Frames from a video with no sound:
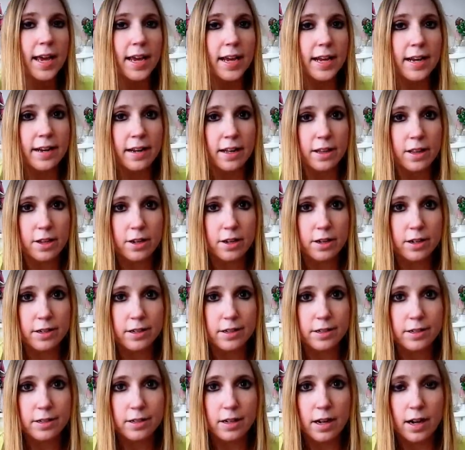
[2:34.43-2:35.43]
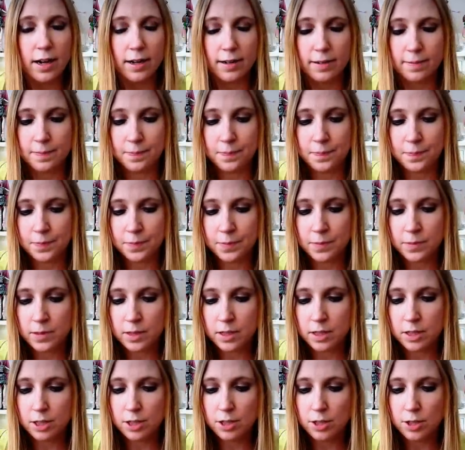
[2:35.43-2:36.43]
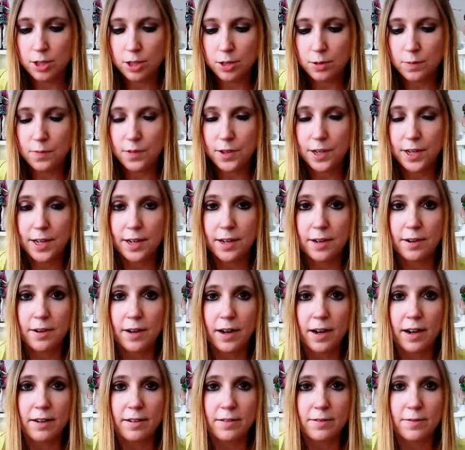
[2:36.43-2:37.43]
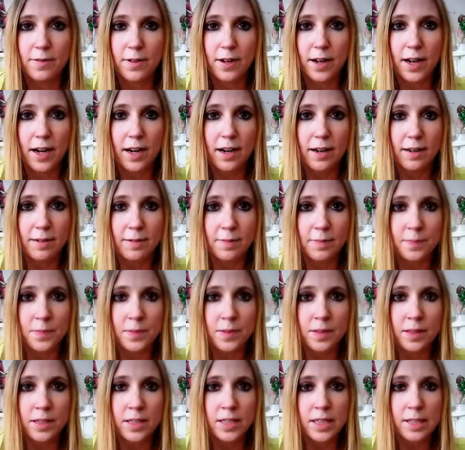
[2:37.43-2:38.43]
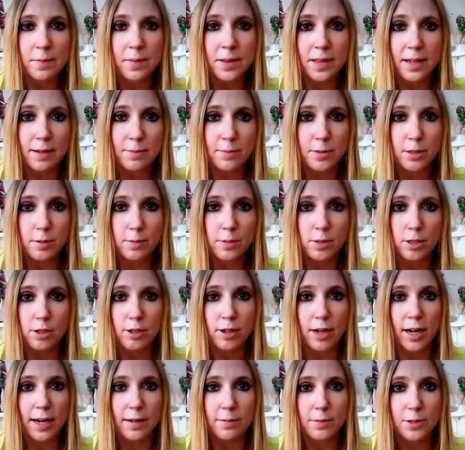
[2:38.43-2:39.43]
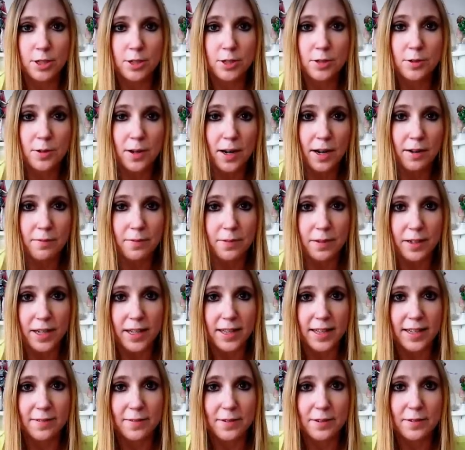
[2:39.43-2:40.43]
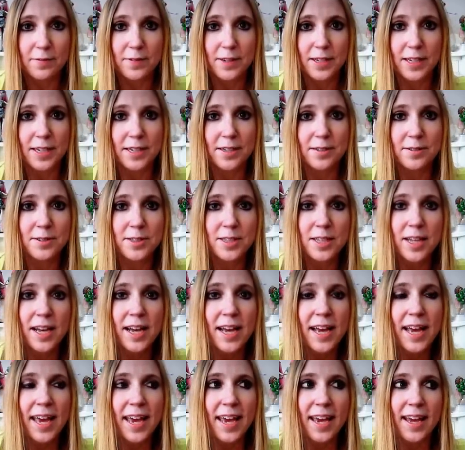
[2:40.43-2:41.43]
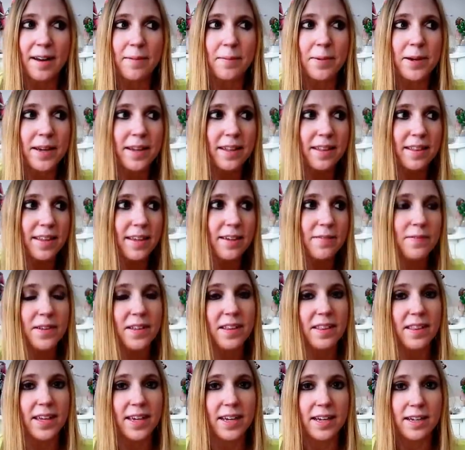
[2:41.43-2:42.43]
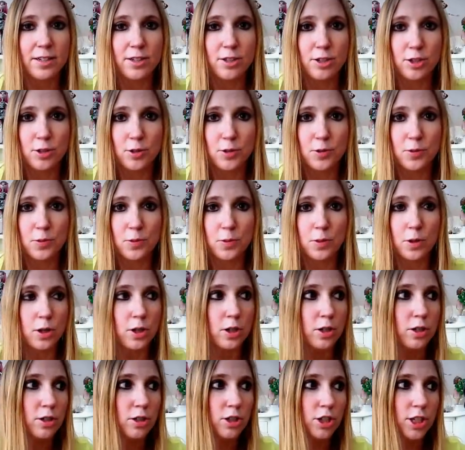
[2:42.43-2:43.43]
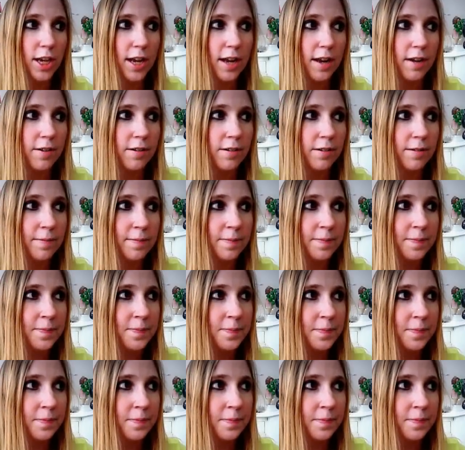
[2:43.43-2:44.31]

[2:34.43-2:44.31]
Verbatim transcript: another um, YouTube video of um, someone that I'm subscribed to and I really love her videos and I'm going to leave a link to her channel.